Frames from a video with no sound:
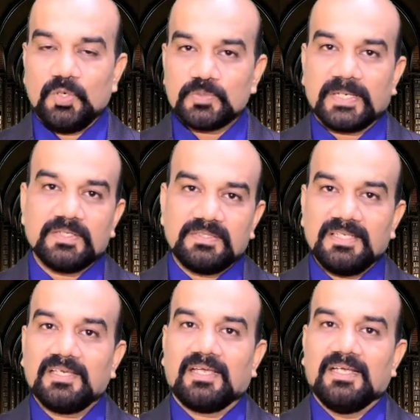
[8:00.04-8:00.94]
goes back to
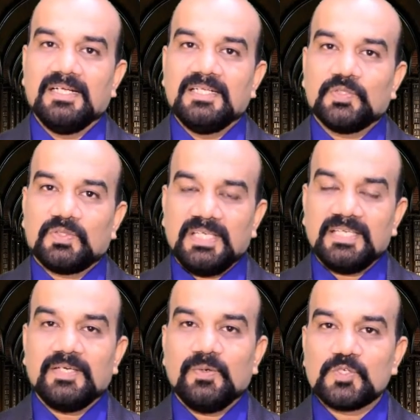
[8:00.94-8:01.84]
thinking. So
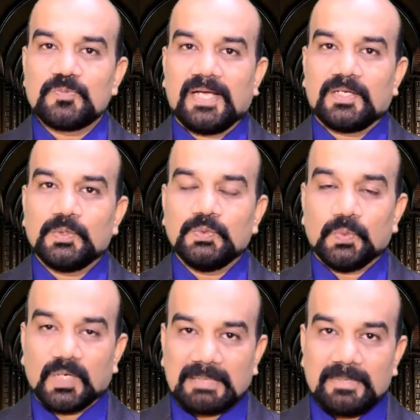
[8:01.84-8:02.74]
thinking goes back to
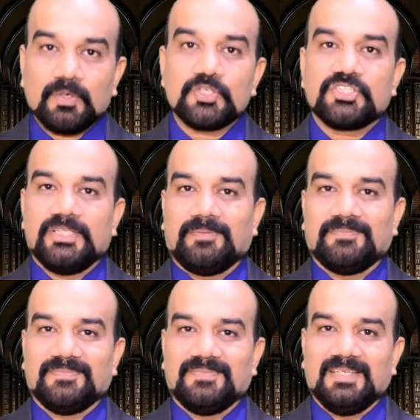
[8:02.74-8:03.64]
what am I
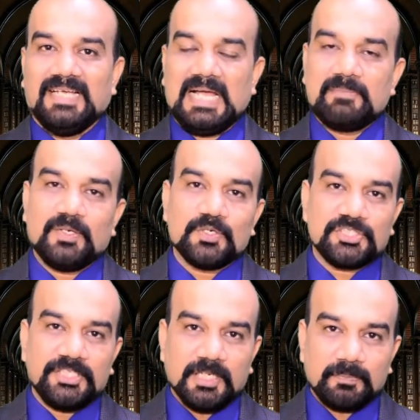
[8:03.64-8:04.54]
questioning? Am I
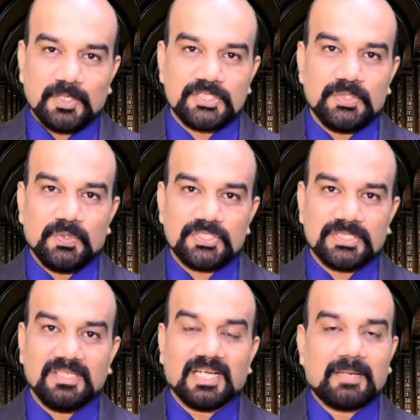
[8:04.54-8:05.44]
questioning a positive
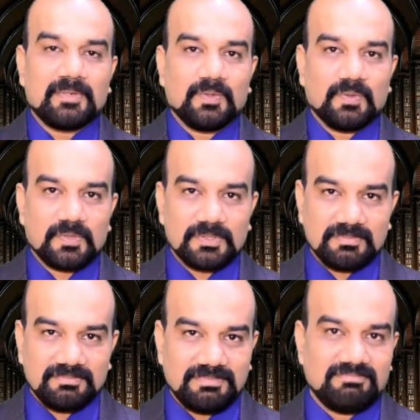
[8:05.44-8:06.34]
question or am I
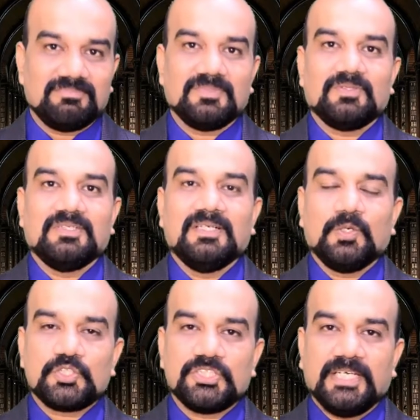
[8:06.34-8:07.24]

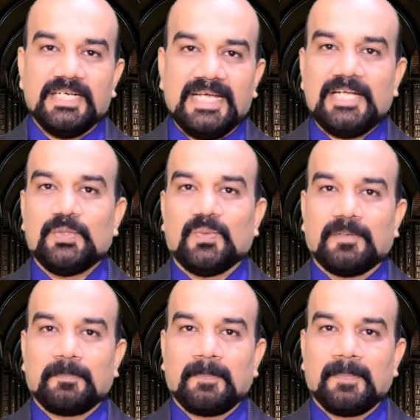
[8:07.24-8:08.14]
questioning a negative one?